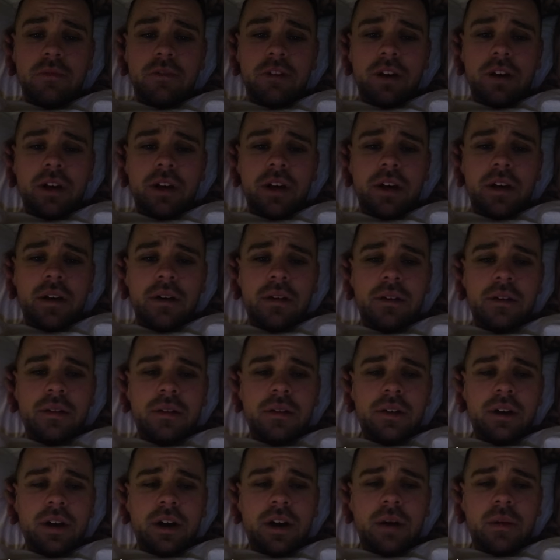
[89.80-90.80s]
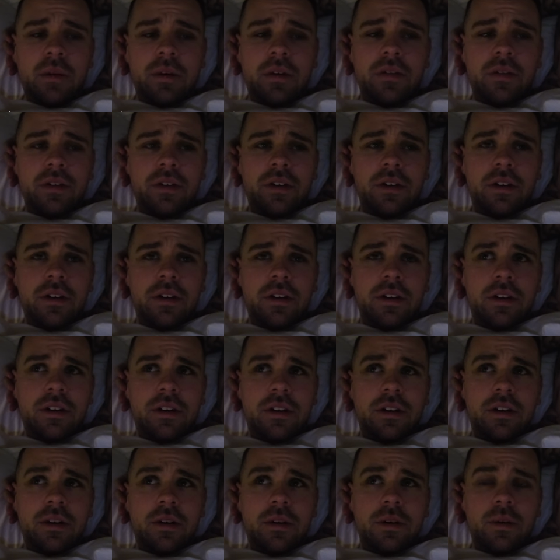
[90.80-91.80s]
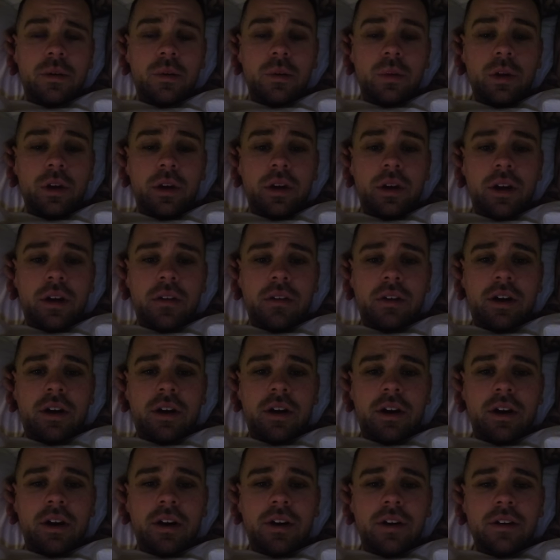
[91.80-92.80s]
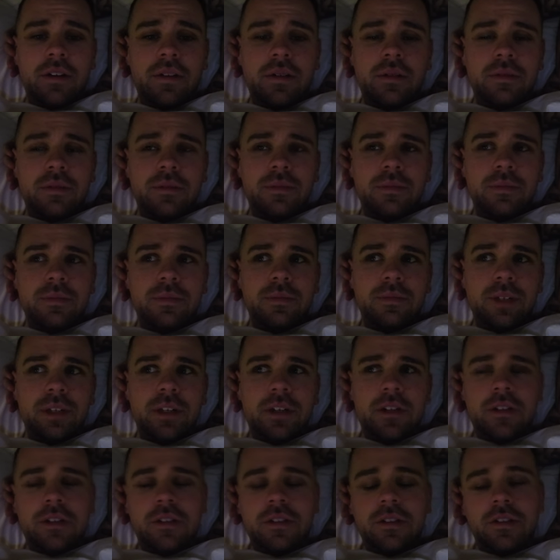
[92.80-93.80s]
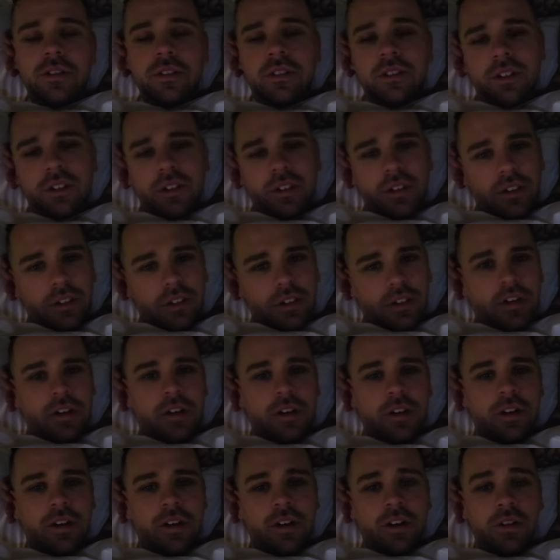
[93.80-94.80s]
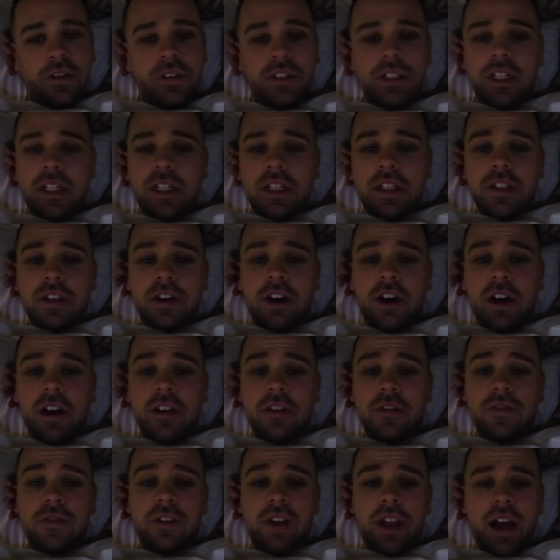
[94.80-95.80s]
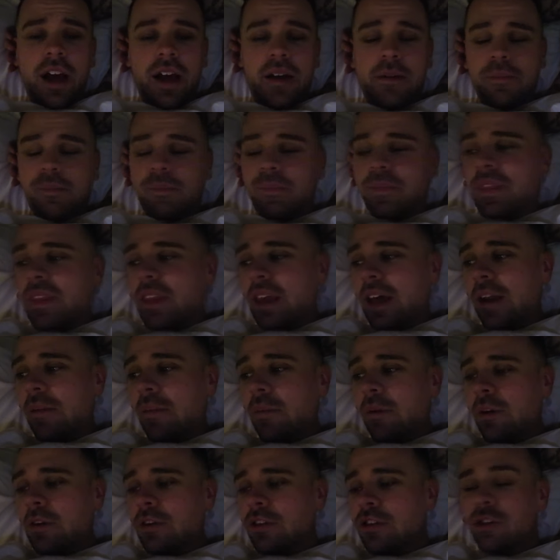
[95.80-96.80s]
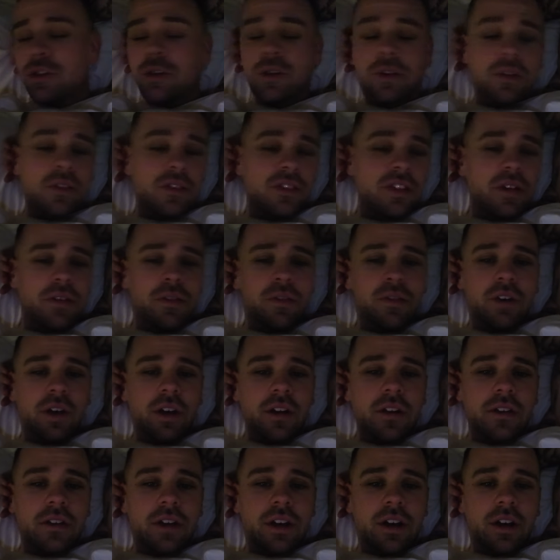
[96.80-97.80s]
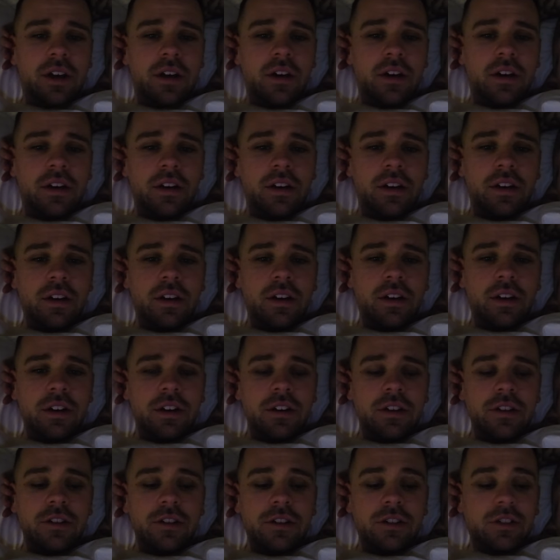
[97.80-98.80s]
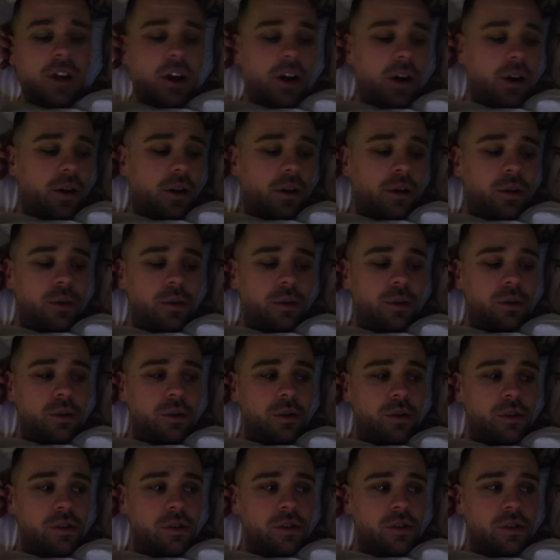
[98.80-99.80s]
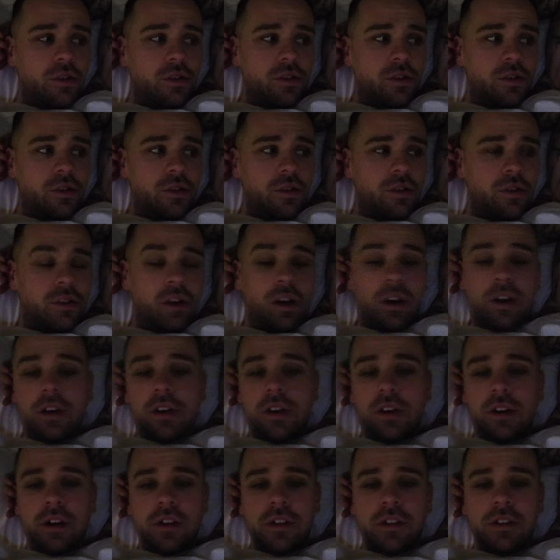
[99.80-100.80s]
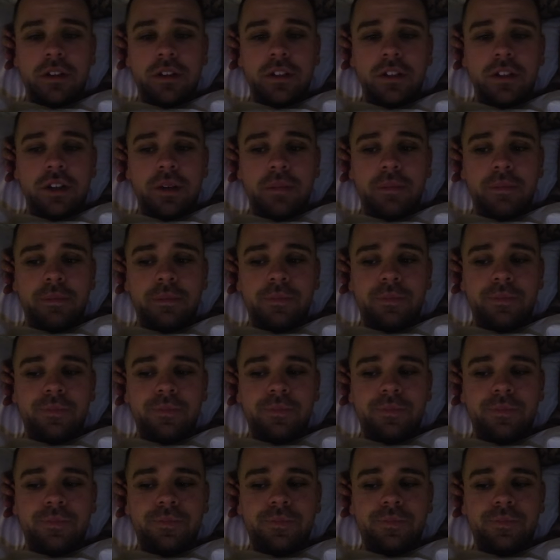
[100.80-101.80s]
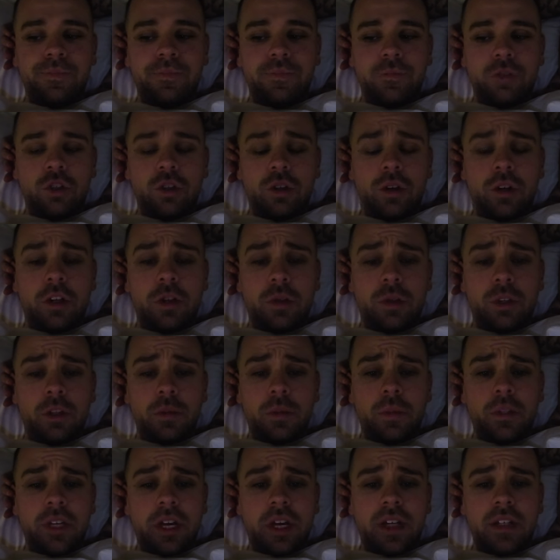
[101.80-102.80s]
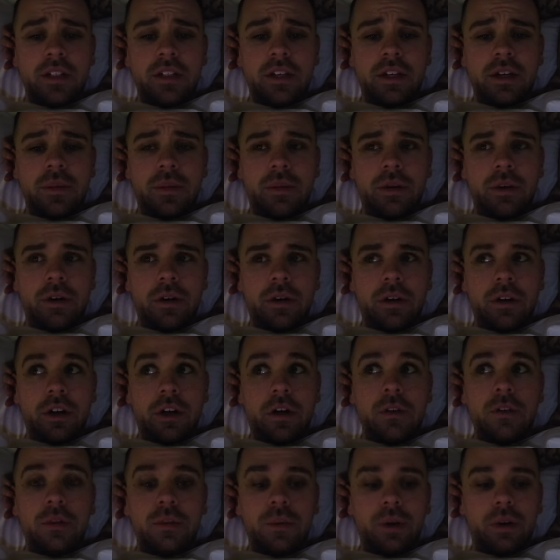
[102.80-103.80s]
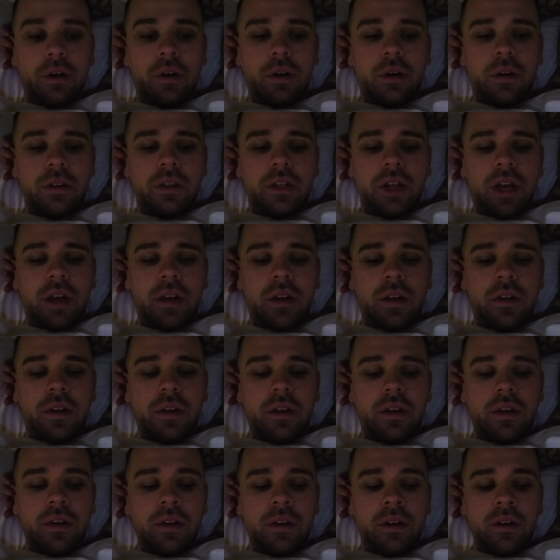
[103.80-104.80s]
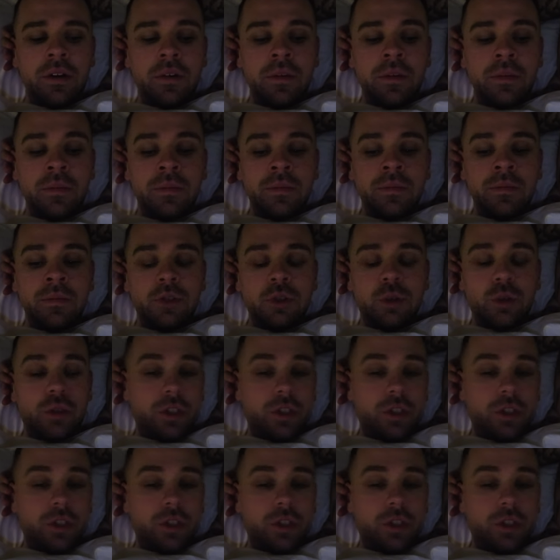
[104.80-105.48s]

right now. However, we don't have a car because obviously the tyre's flat and I'm not insured on Steph's friend's car. So I can't go to the gym. So I'm going to switch my days up. I'm going to go tomorrow instead. It's all